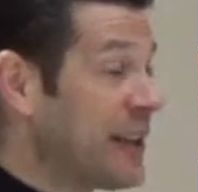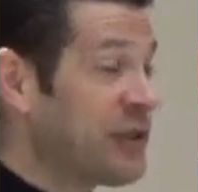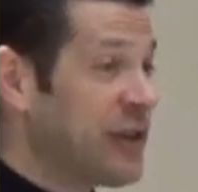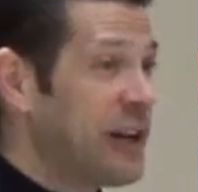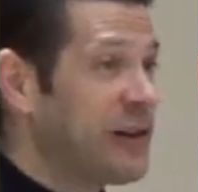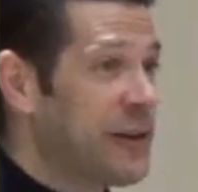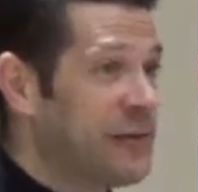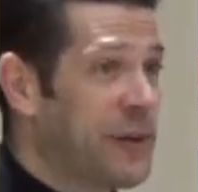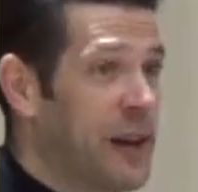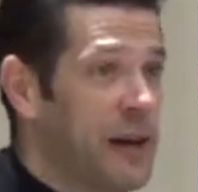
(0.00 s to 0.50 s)

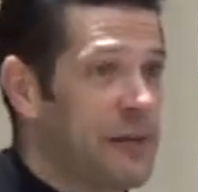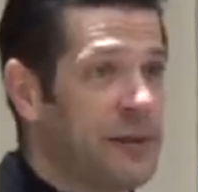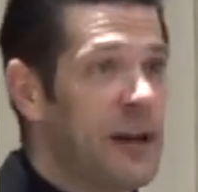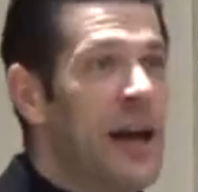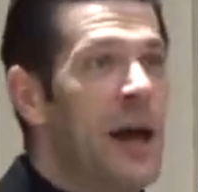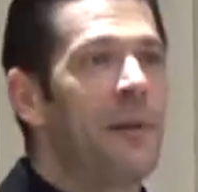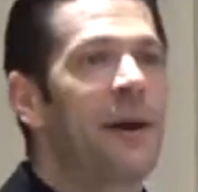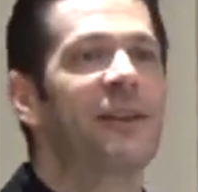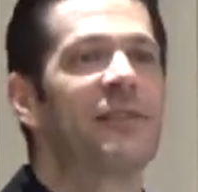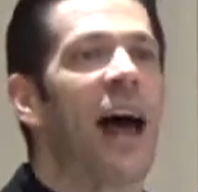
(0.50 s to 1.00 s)
exchange of love.
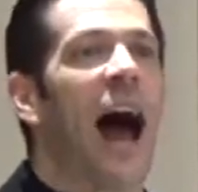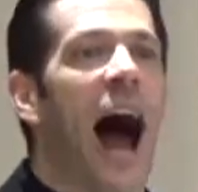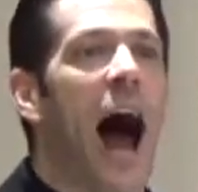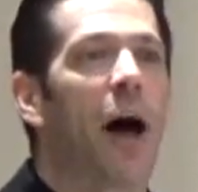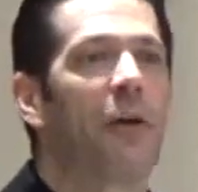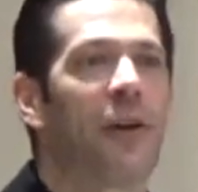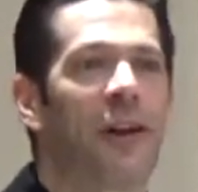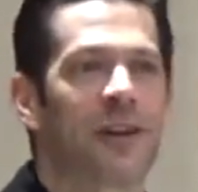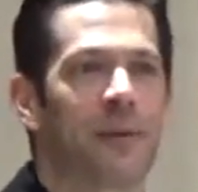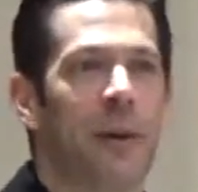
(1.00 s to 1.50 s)
Because
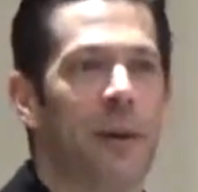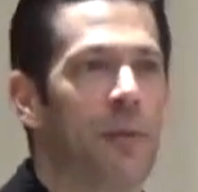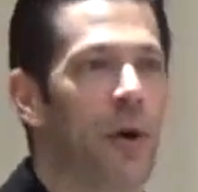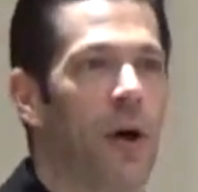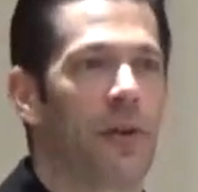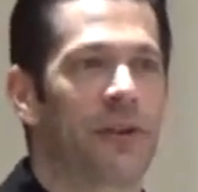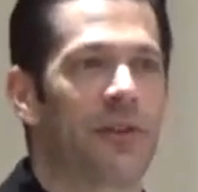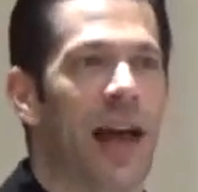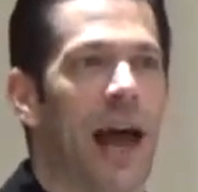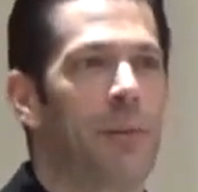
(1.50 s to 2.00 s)
I'll talk to people
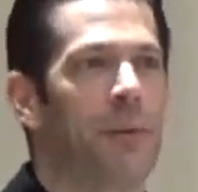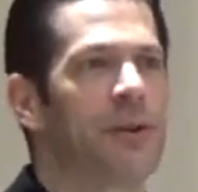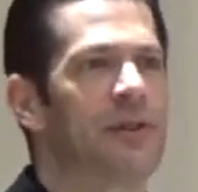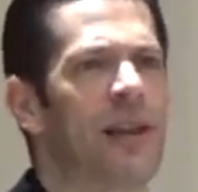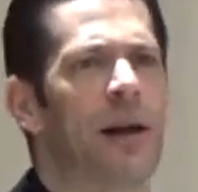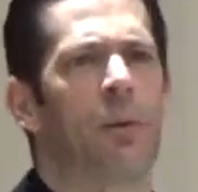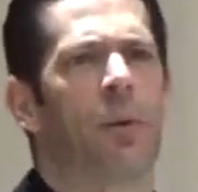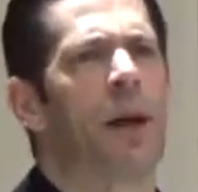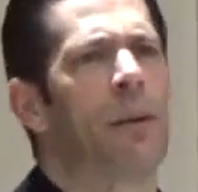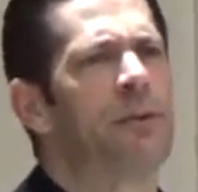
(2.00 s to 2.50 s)
all the time who
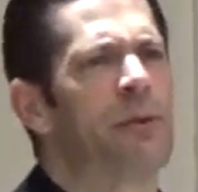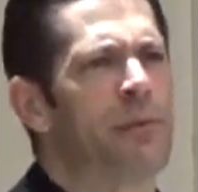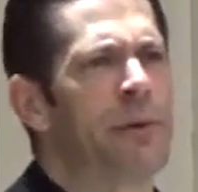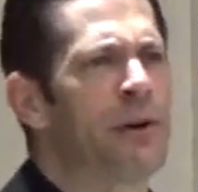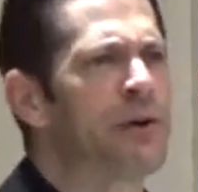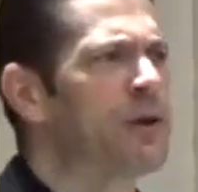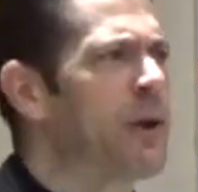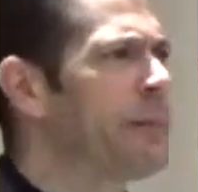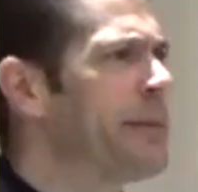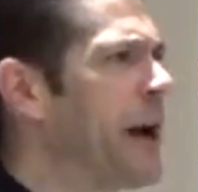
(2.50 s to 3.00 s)
say, well, I'm
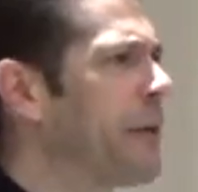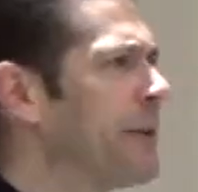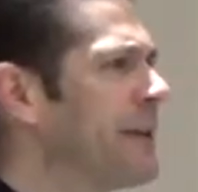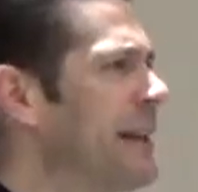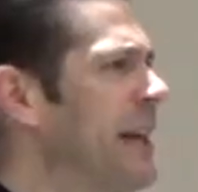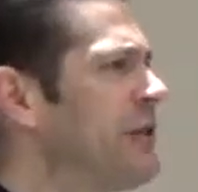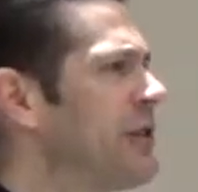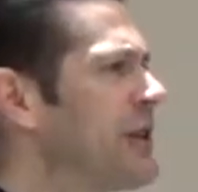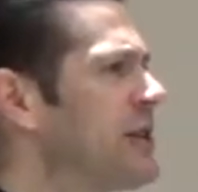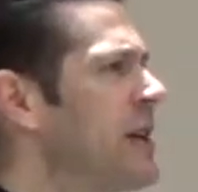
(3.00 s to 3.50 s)
spiritual, I'm not
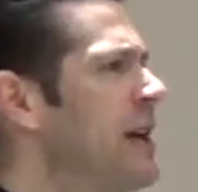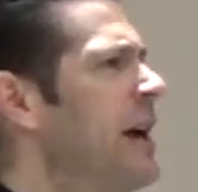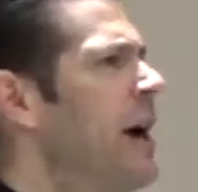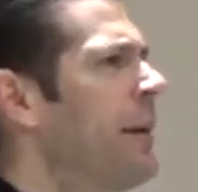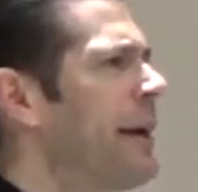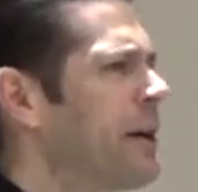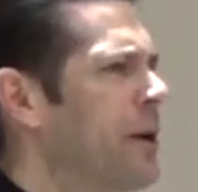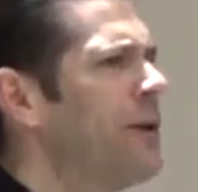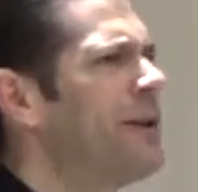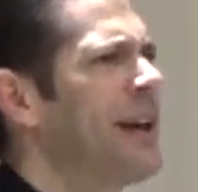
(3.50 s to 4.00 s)
religious.
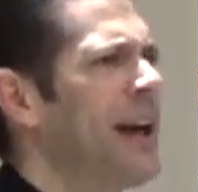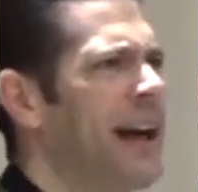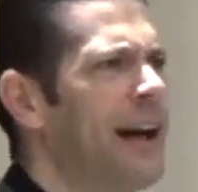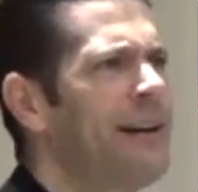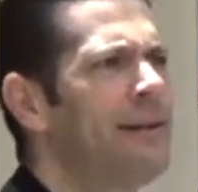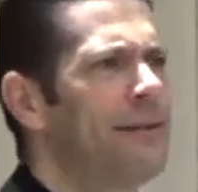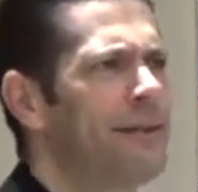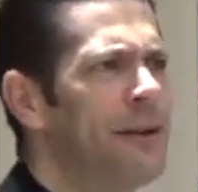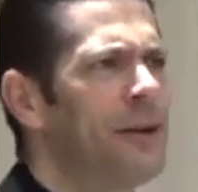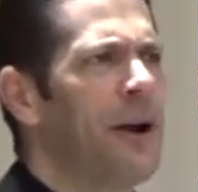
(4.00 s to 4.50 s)
Like,
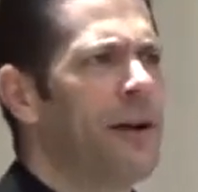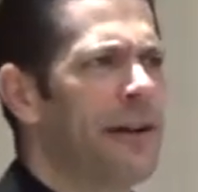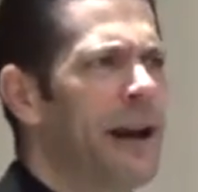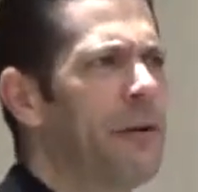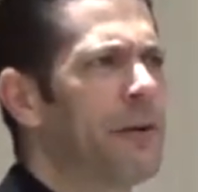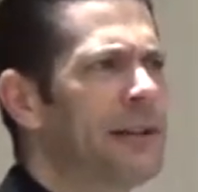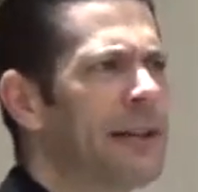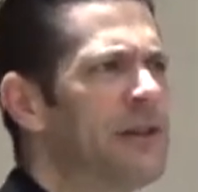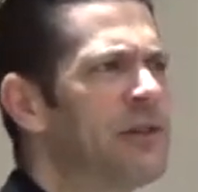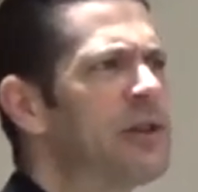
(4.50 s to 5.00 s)
okay, you're not
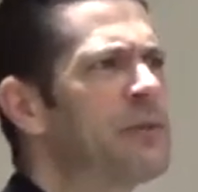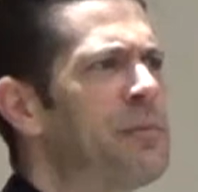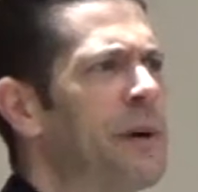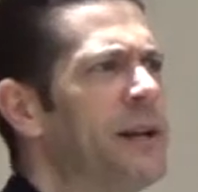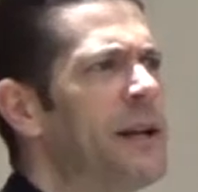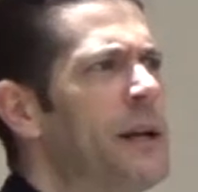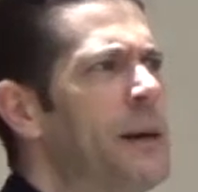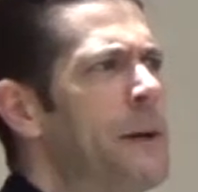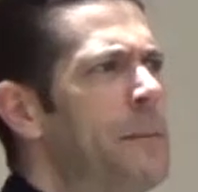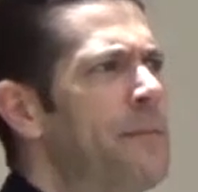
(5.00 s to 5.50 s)
religious,
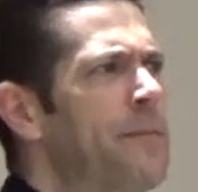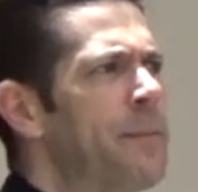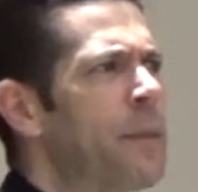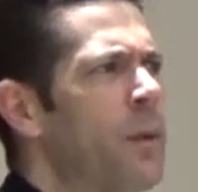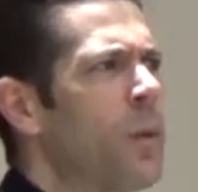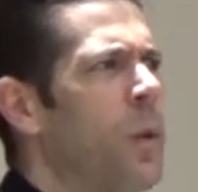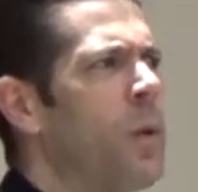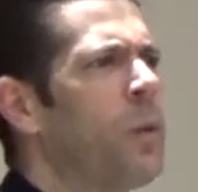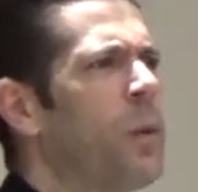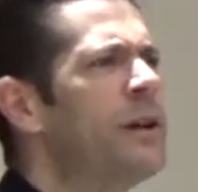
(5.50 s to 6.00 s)
but,
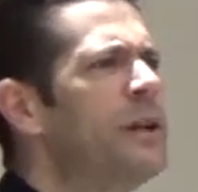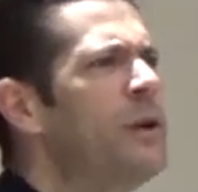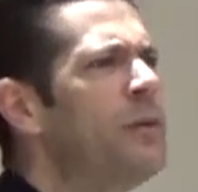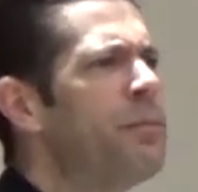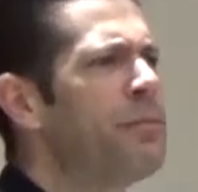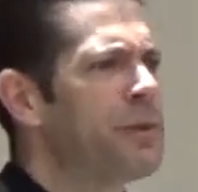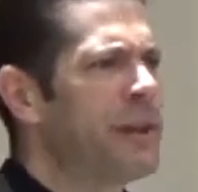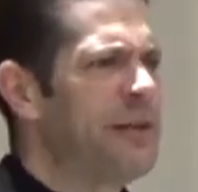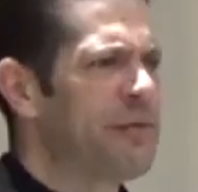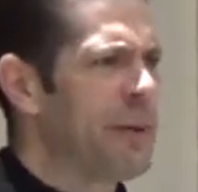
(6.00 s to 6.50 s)
well, what do
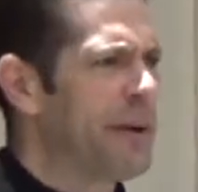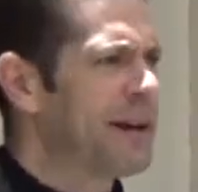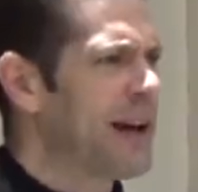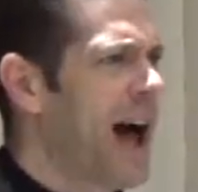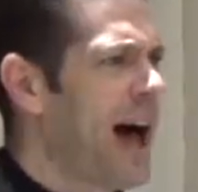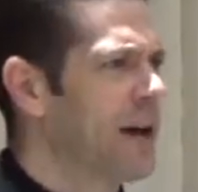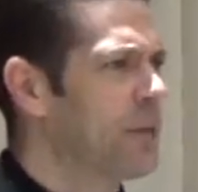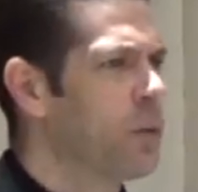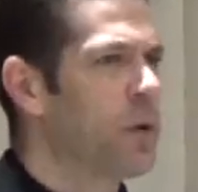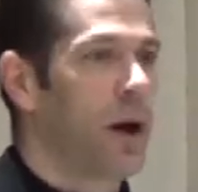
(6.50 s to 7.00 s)
you believe about
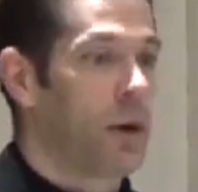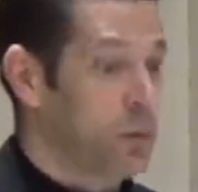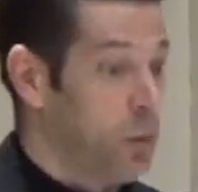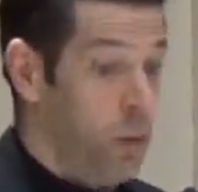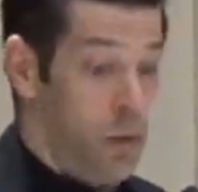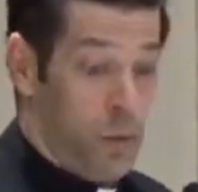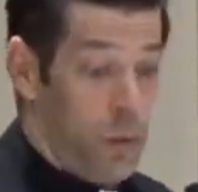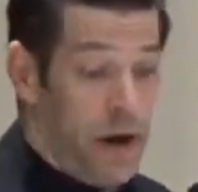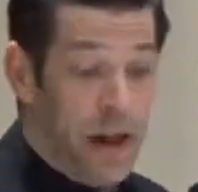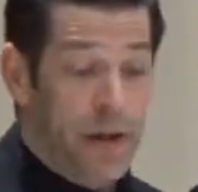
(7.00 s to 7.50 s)
God? Well,
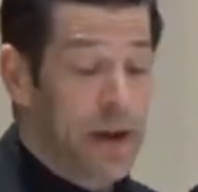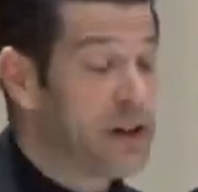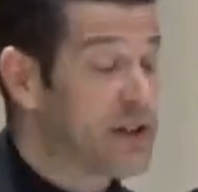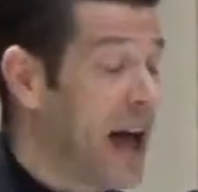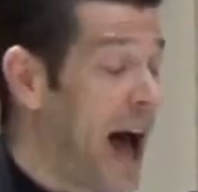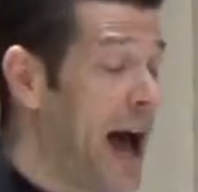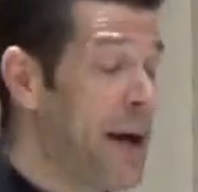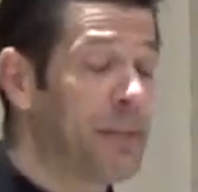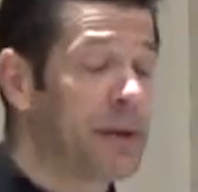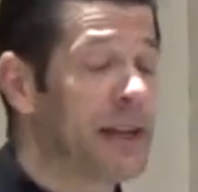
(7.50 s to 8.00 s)
one of the things
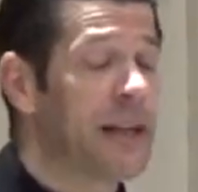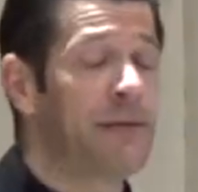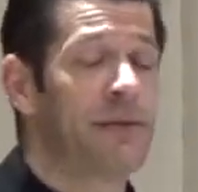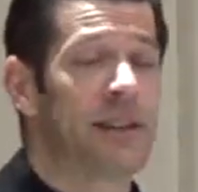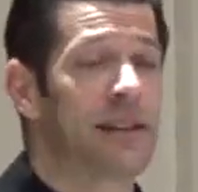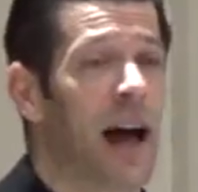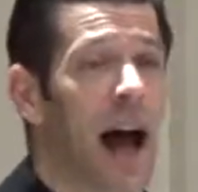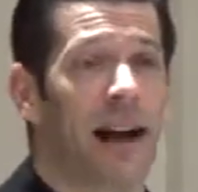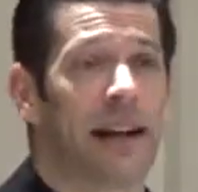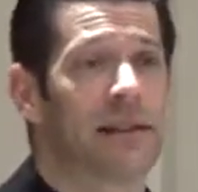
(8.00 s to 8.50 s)
I believe is
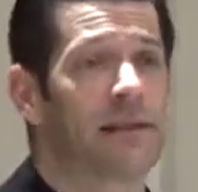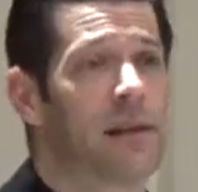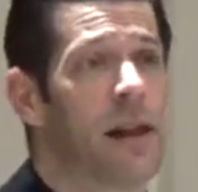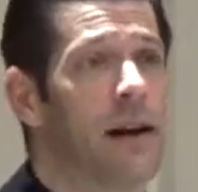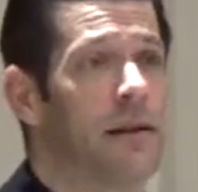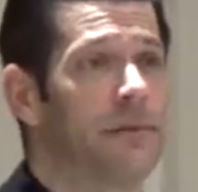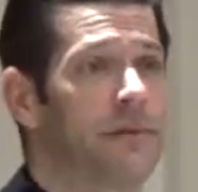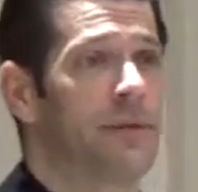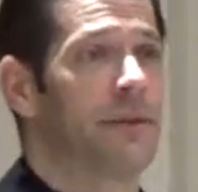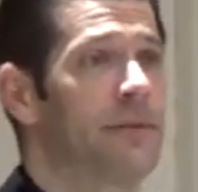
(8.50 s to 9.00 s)
God is
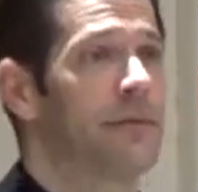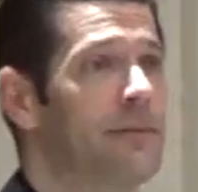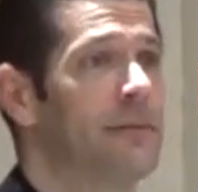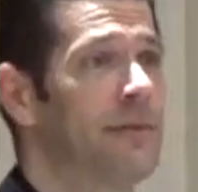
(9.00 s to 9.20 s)
love.